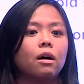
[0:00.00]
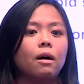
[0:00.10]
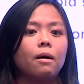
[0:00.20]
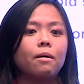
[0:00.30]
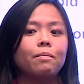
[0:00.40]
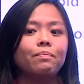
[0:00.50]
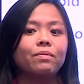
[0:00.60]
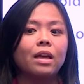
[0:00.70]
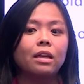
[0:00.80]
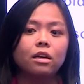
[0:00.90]
um,
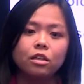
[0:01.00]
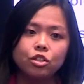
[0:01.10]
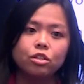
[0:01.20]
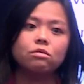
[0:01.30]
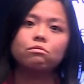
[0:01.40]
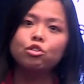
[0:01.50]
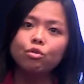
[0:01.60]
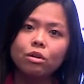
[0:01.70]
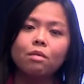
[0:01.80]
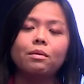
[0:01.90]
and can just
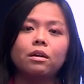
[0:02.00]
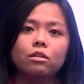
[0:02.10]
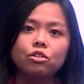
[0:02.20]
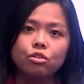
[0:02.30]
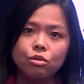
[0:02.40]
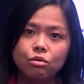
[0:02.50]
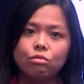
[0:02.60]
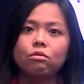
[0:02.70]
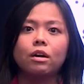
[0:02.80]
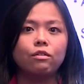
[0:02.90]
tune them
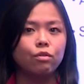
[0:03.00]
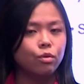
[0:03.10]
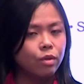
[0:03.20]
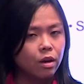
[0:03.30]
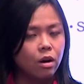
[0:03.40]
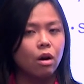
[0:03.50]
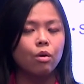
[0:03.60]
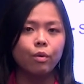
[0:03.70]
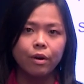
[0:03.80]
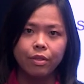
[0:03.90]
into kind of who they
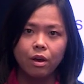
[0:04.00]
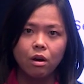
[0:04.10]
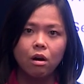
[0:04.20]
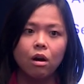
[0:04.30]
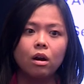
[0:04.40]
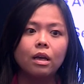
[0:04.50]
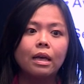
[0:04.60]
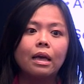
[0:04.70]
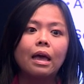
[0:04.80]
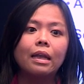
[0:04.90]
are where they are
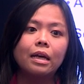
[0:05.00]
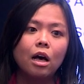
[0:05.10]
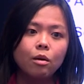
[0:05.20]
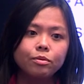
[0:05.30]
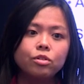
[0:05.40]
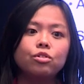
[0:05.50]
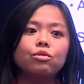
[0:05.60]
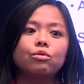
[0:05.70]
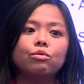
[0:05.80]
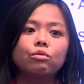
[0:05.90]
and it helps
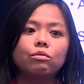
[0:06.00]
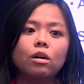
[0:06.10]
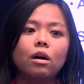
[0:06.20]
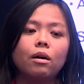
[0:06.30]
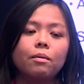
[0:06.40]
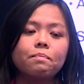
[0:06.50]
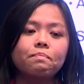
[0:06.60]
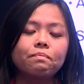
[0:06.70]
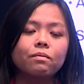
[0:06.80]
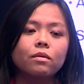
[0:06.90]
to um,
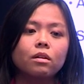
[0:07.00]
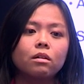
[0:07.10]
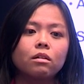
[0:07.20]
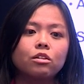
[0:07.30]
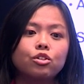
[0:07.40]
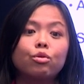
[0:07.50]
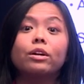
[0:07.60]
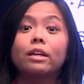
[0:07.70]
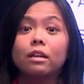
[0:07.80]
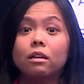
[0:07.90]

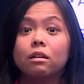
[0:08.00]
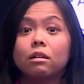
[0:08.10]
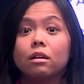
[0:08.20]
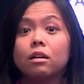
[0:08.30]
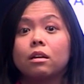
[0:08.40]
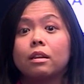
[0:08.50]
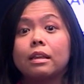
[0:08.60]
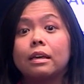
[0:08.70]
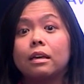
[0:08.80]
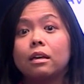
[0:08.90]
shorten
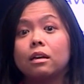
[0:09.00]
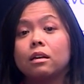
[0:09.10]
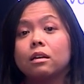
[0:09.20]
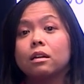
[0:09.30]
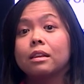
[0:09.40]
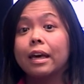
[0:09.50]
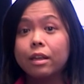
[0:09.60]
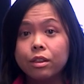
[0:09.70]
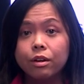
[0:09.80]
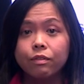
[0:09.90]
the
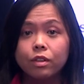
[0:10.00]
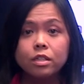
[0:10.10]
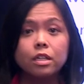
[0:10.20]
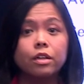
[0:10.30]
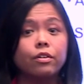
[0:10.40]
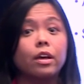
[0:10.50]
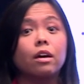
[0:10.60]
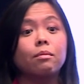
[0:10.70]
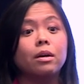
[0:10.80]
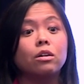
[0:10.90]
length of the
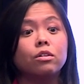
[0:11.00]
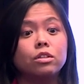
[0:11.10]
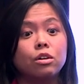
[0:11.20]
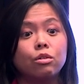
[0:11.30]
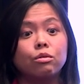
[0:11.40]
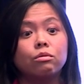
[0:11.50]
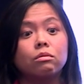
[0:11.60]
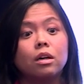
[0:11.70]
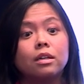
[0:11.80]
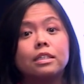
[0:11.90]
delirium and also
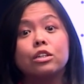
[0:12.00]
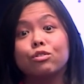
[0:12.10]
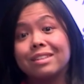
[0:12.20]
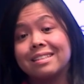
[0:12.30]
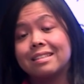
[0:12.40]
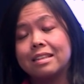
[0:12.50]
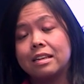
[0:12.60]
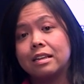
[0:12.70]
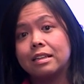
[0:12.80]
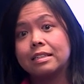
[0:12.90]
uh, decrease
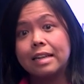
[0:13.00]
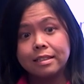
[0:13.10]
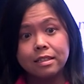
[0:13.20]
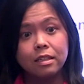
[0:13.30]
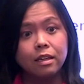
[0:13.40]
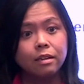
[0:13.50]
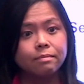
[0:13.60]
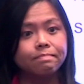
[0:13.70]
the intensity.